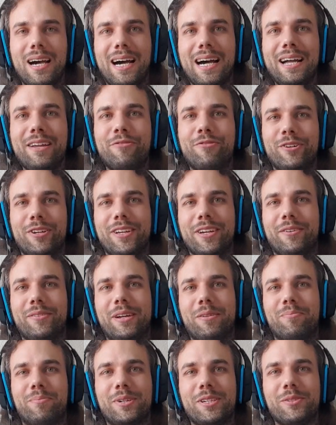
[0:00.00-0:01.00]
I fully
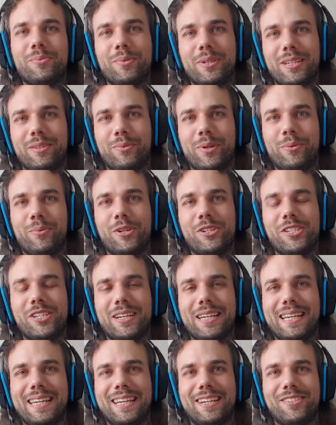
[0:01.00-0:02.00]
agree, but we won't
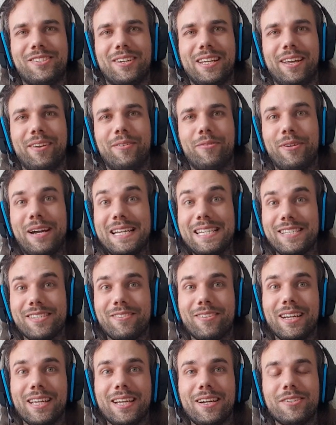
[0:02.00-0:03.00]
share that here today.
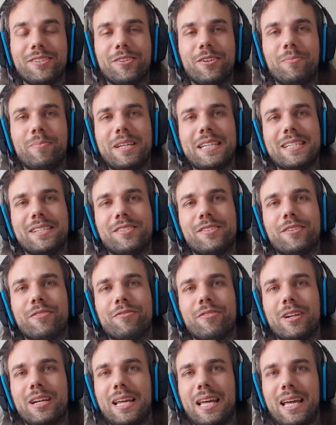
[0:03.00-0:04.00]
Register an account on our beta
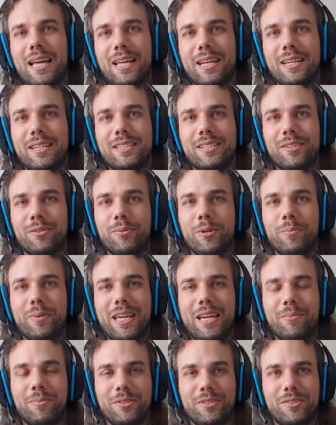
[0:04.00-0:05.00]
server, and you will
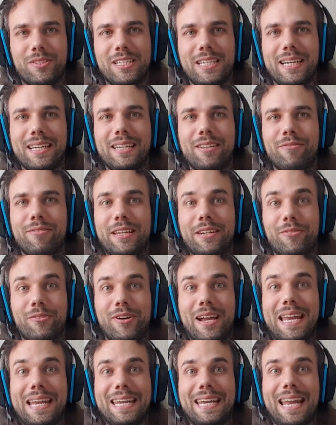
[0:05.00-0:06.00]
be able to check the event
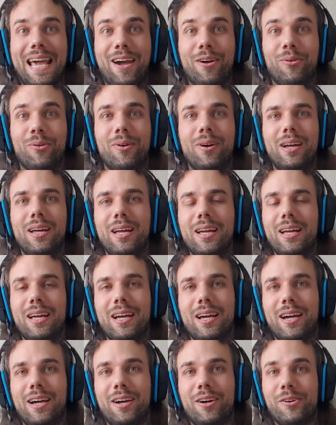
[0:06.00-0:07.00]
right now.
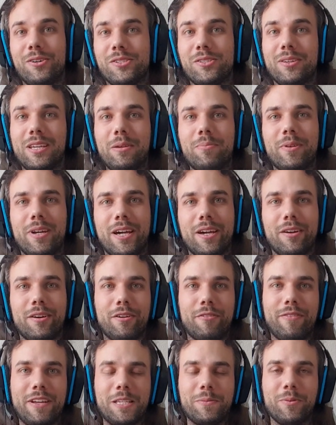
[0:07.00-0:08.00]
Also, keep an eye
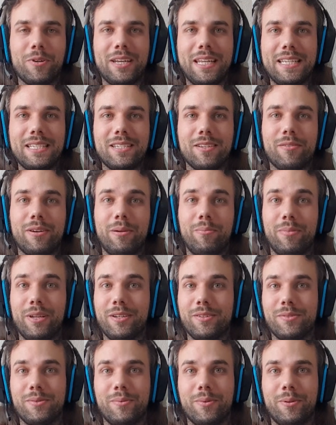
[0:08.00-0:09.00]
on our Facebook and Instagram,
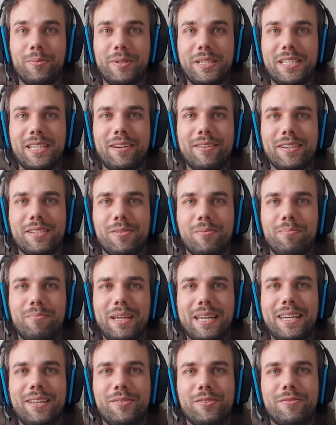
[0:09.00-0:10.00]
because we will be sharing some
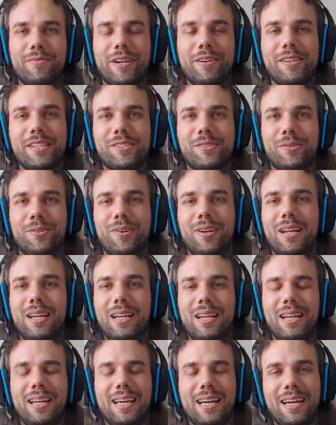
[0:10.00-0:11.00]
big news very soon.
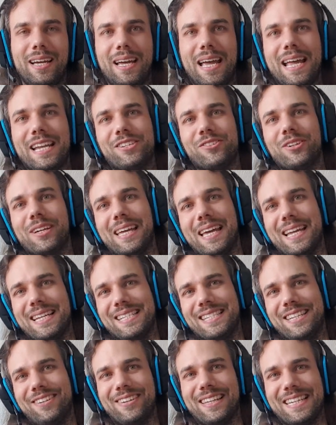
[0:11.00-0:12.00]
Enjoy,
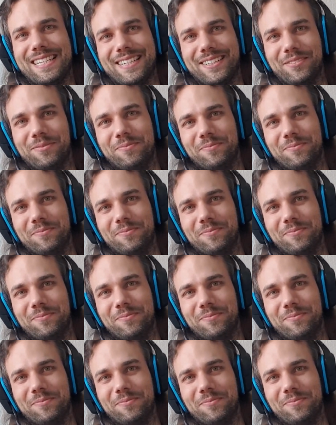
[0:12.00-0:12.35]
and see you later.